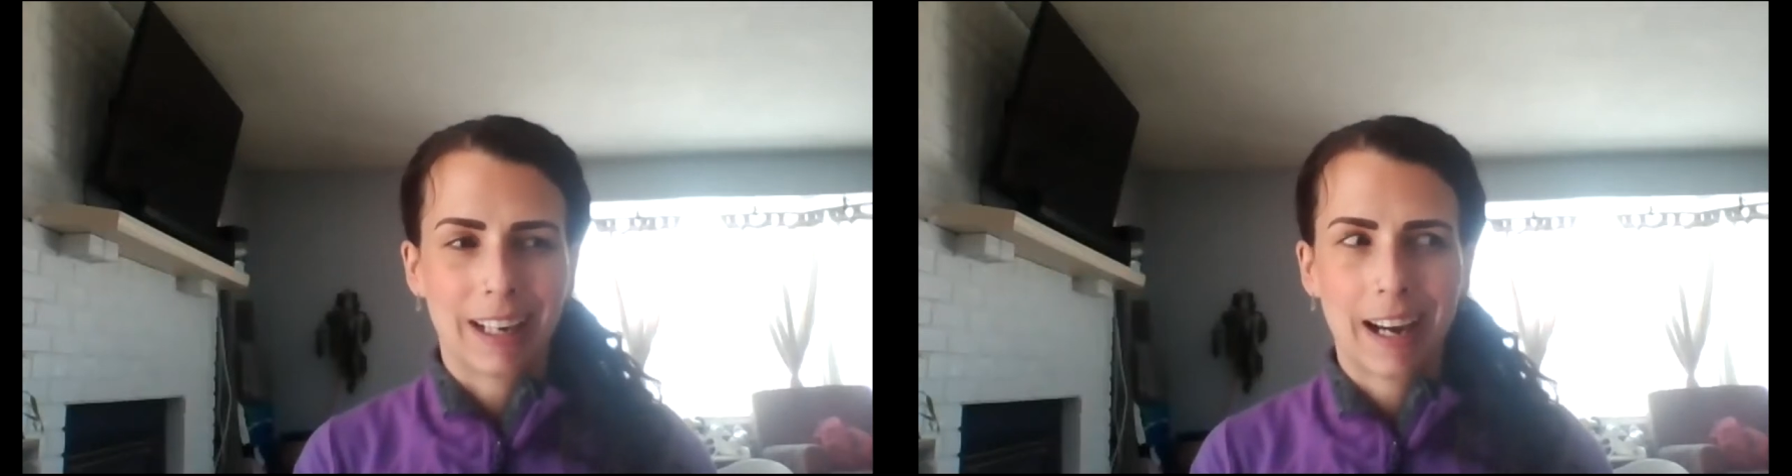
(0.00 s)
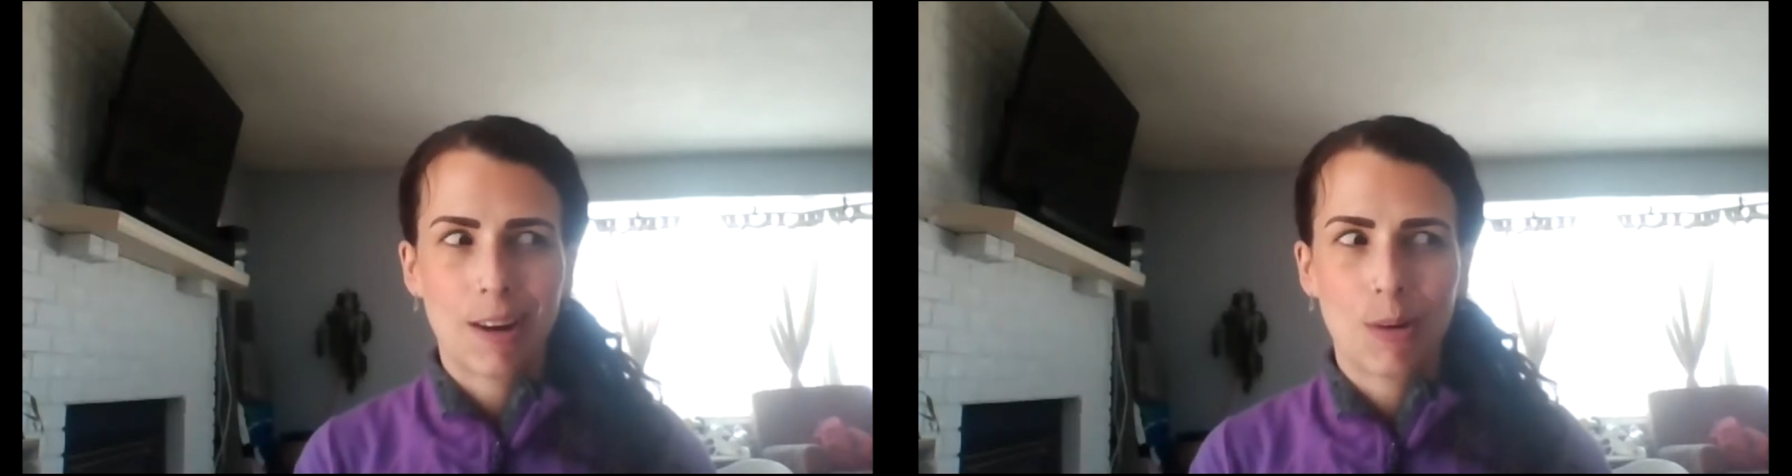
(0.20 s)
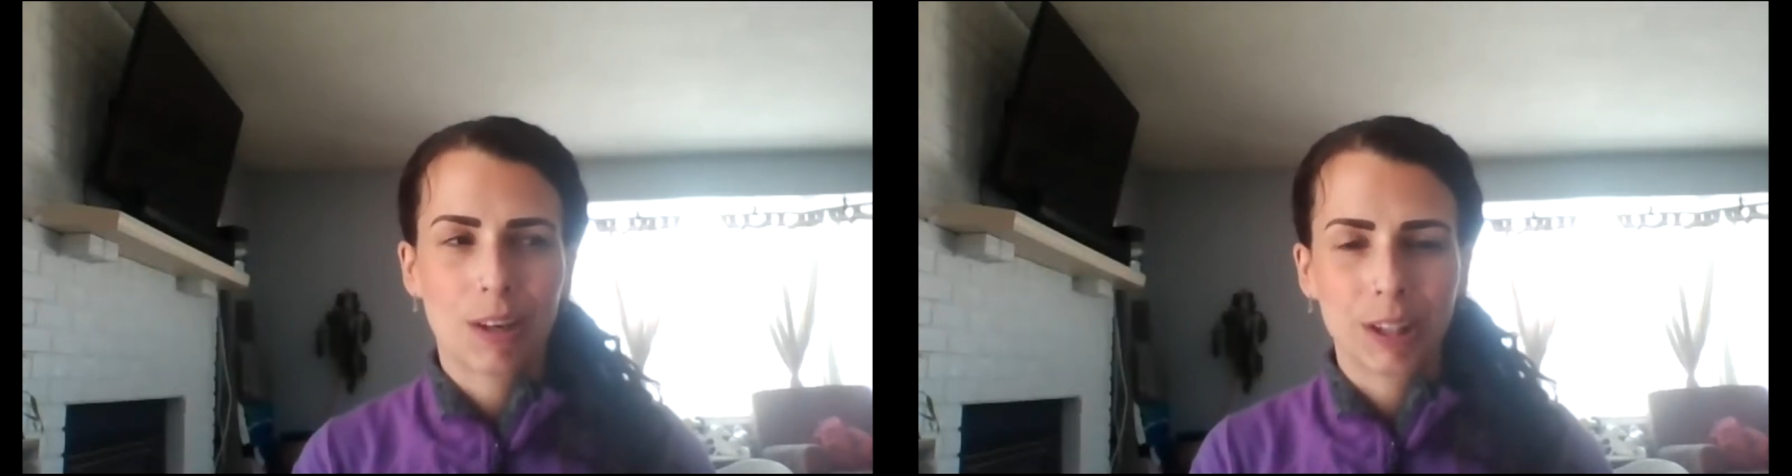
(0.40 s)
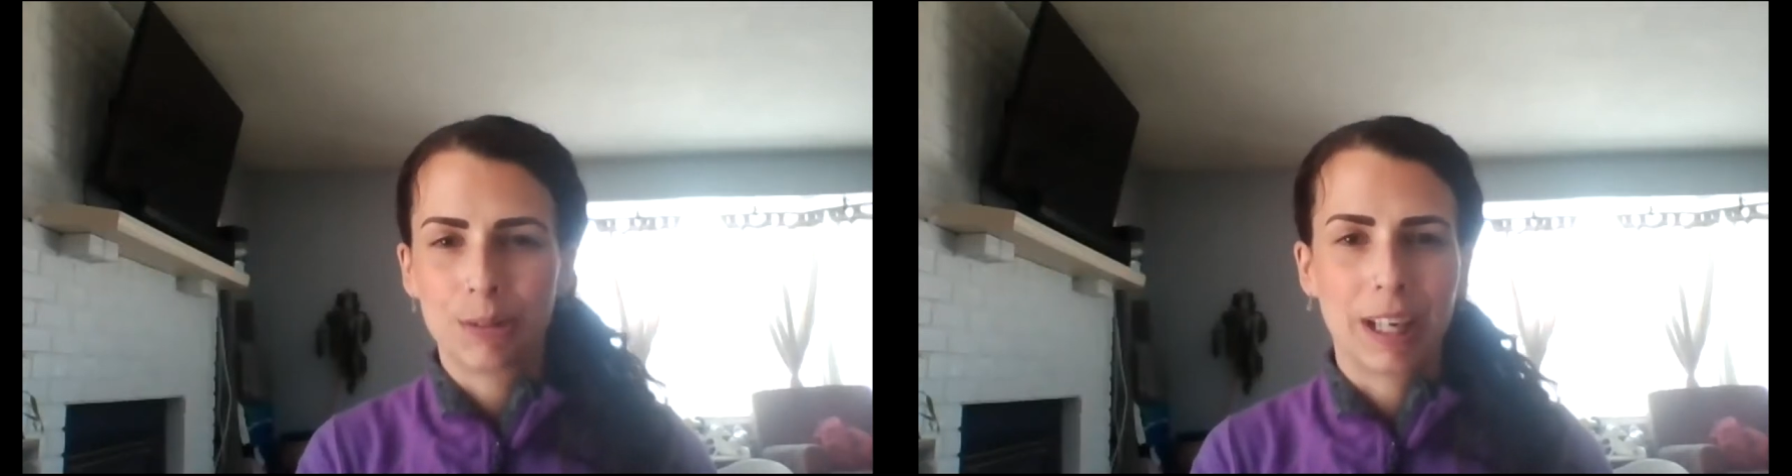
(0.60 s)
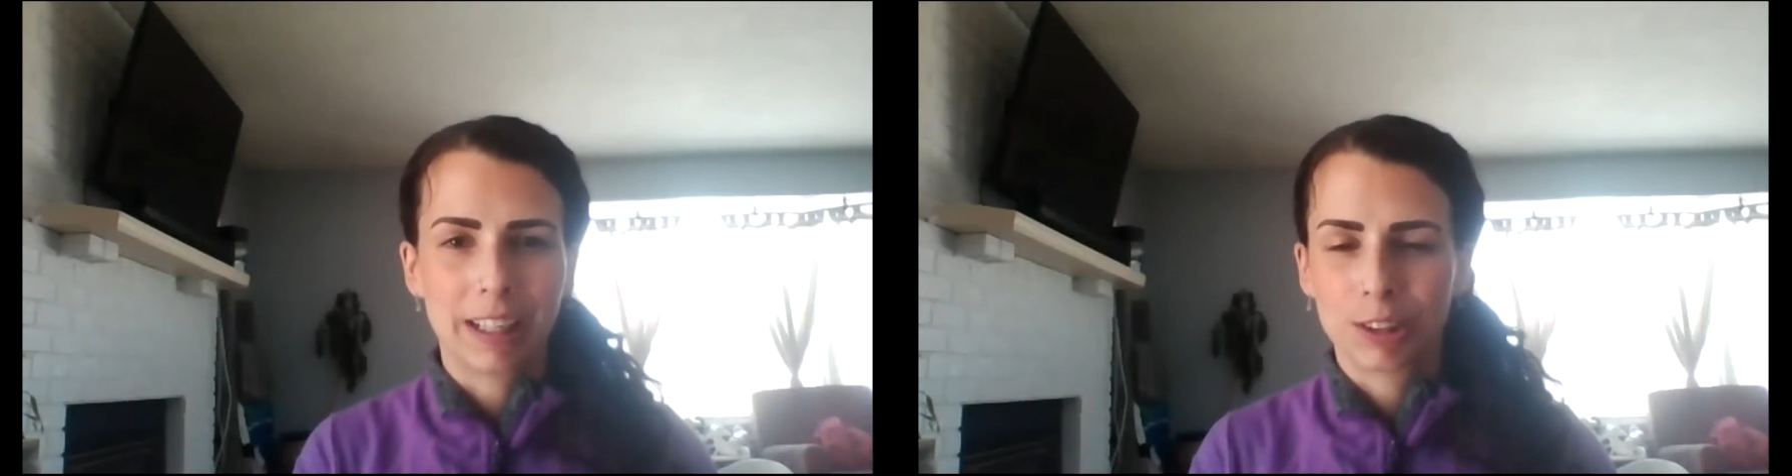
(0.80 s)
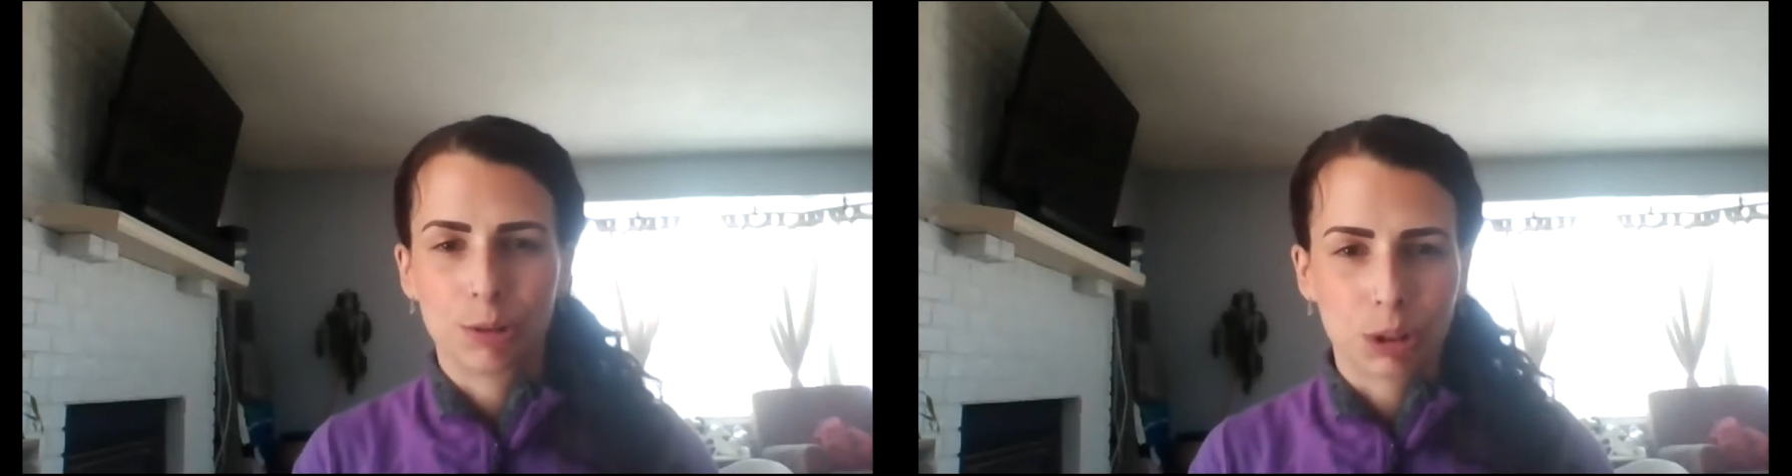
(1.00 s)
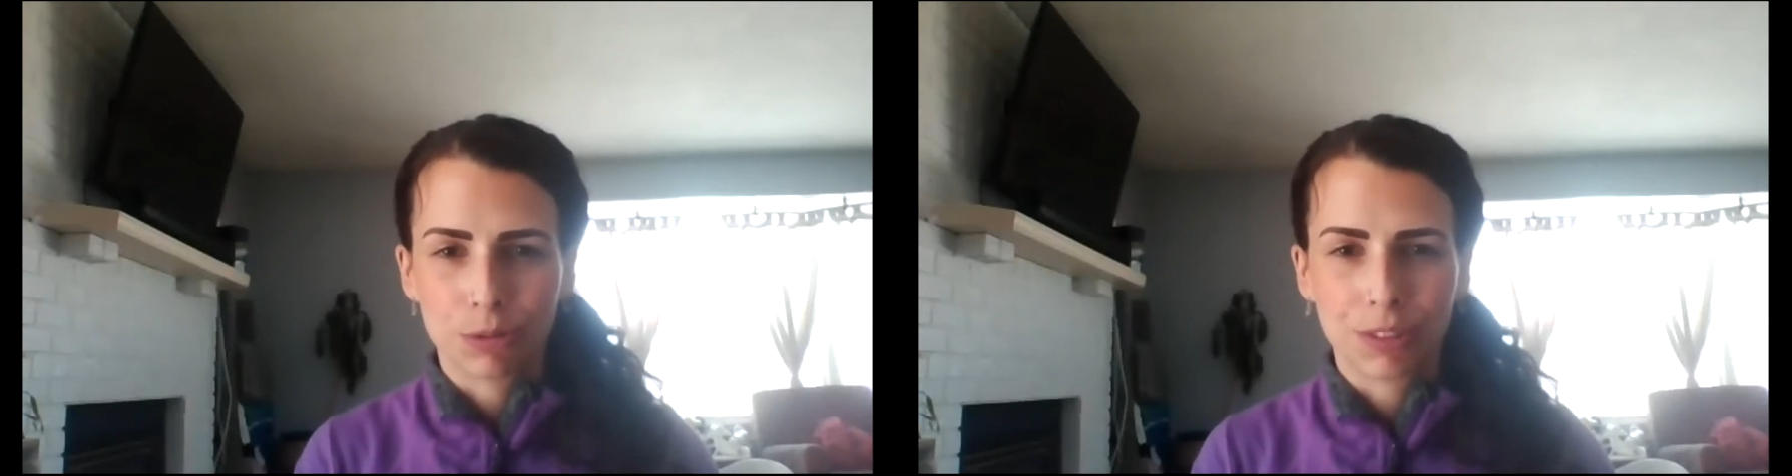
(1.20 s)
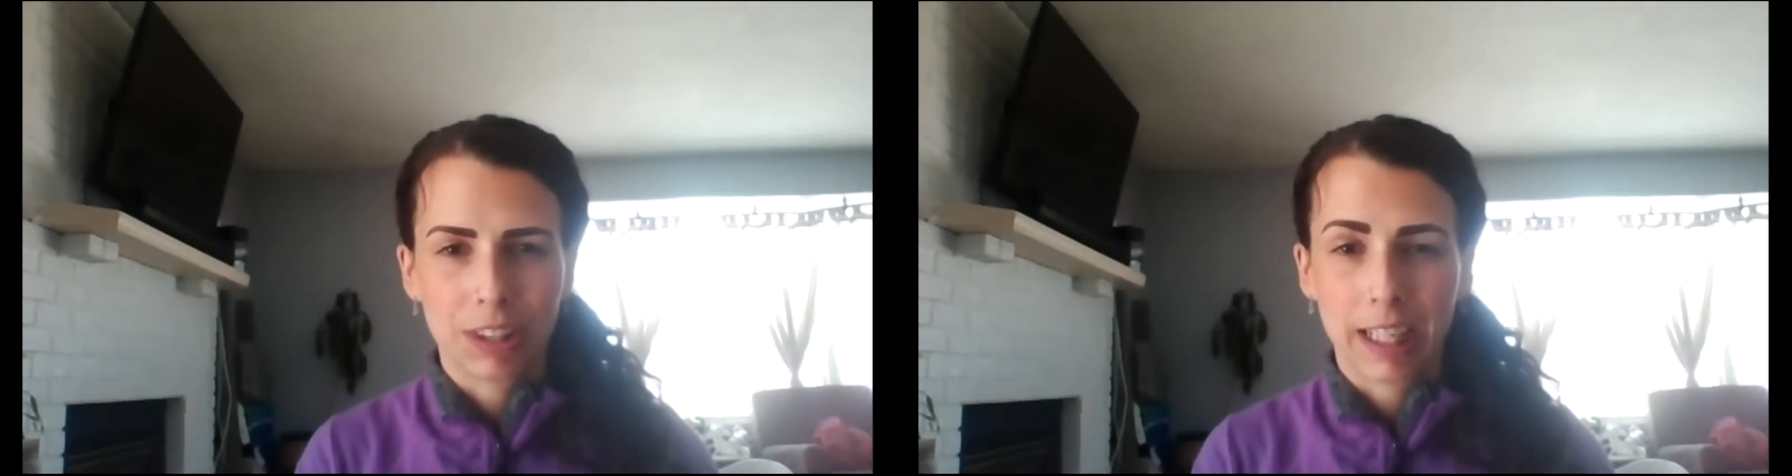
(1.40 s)
how are you getting
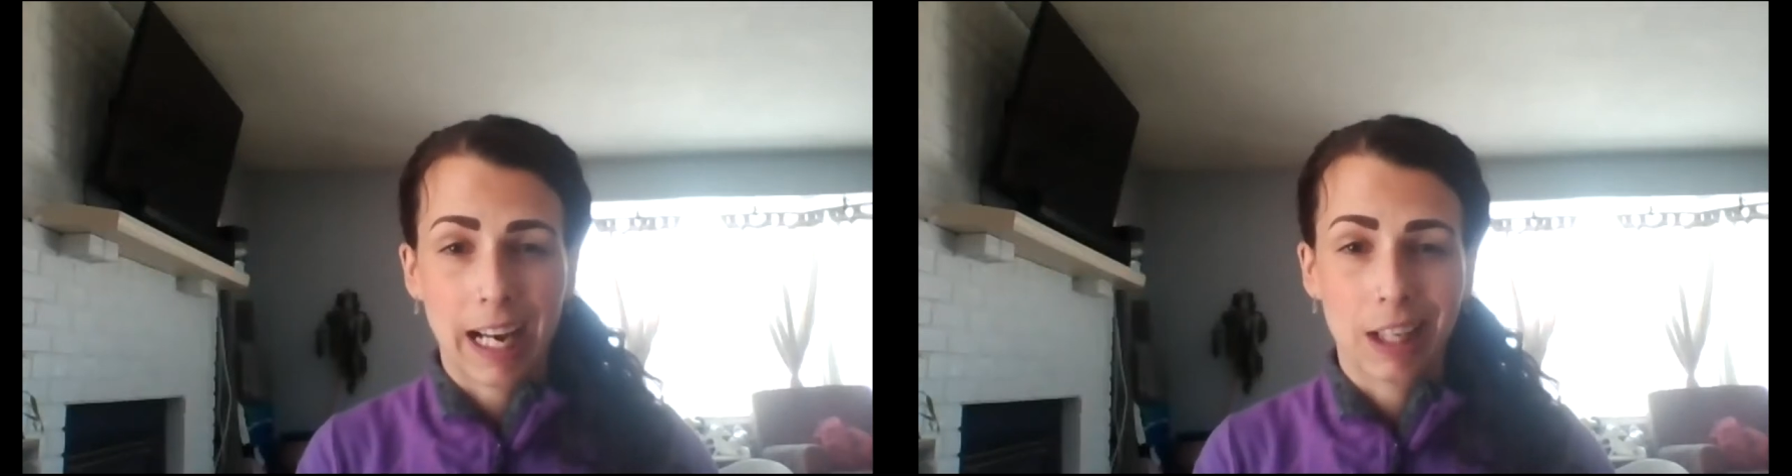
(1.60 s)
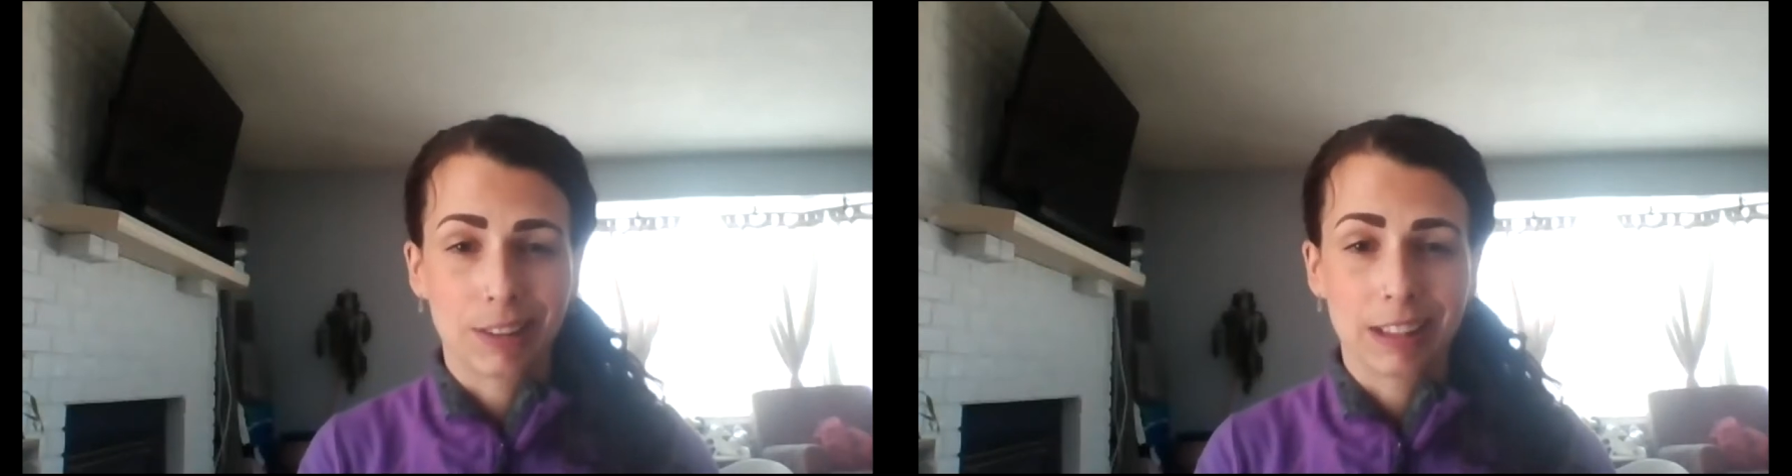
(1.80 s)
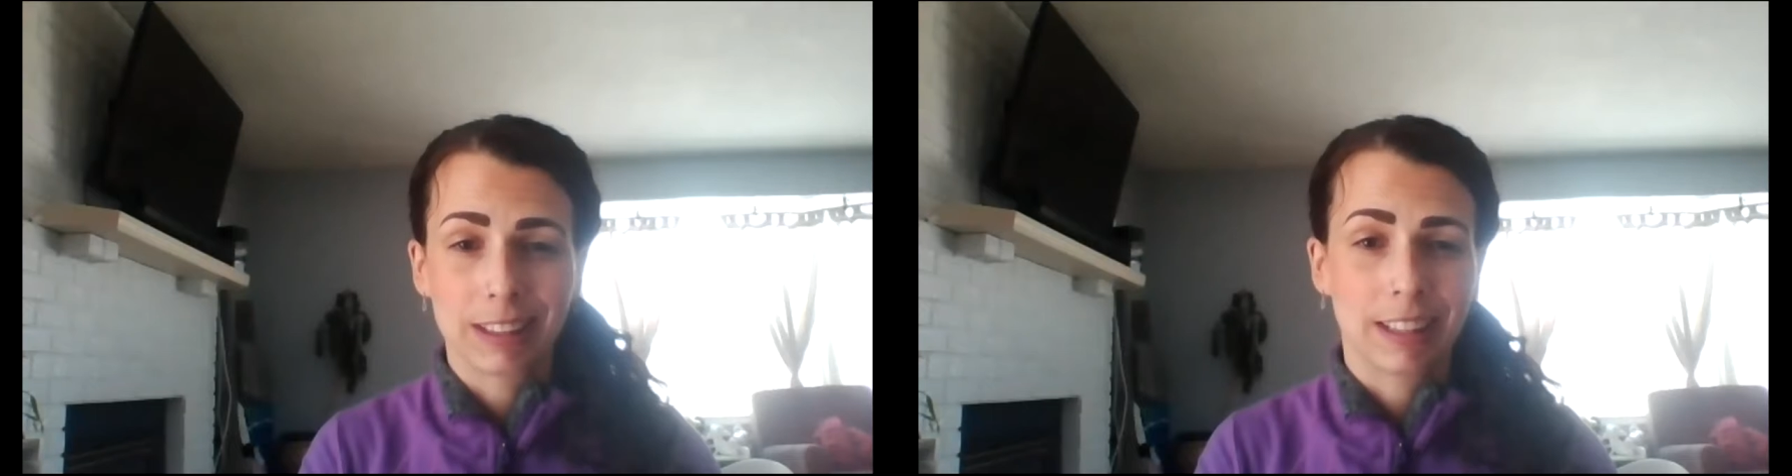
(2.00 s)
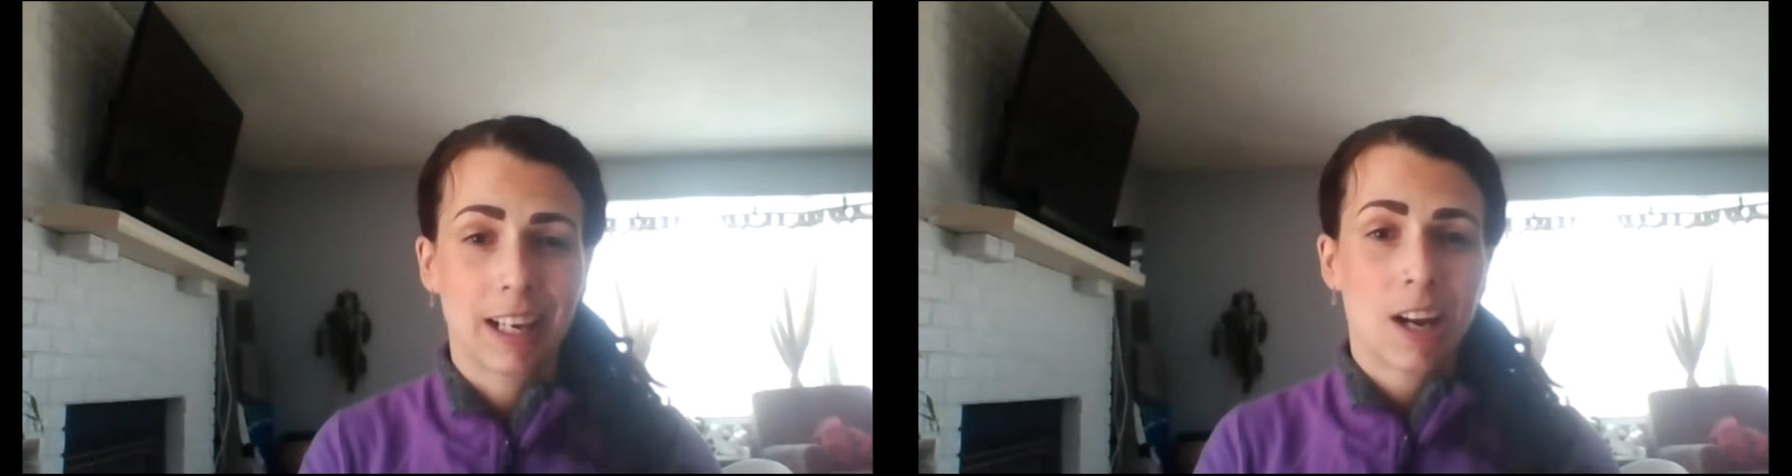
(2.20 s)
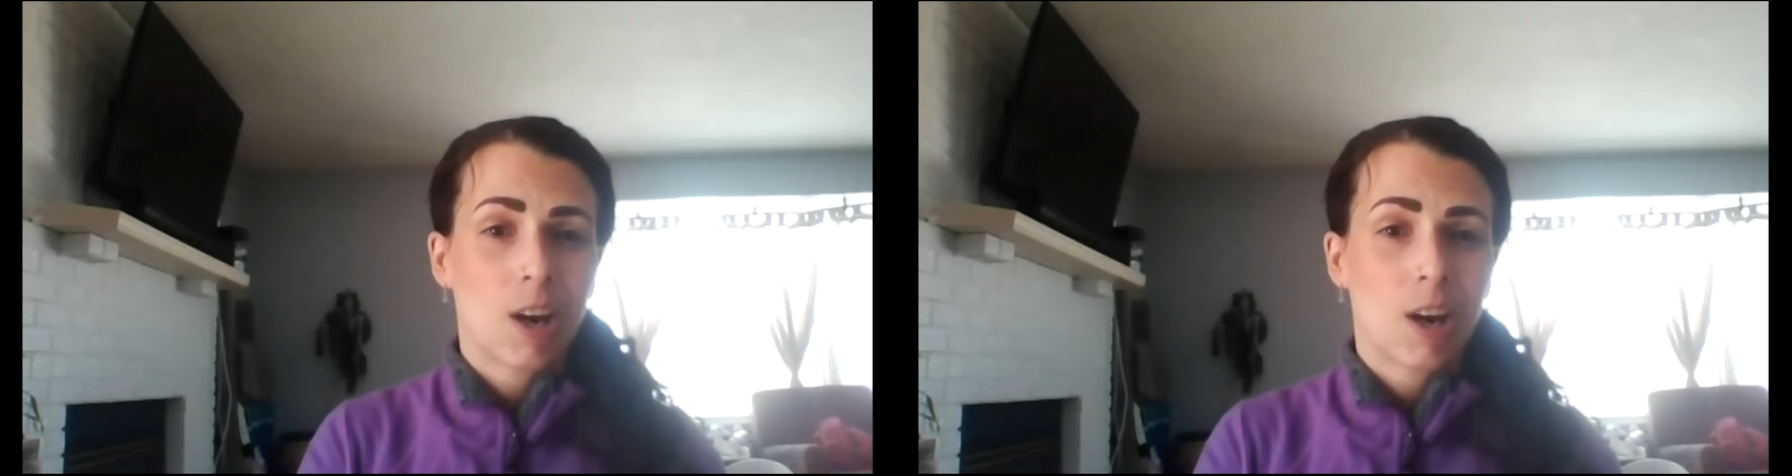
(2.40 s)
250 calories, and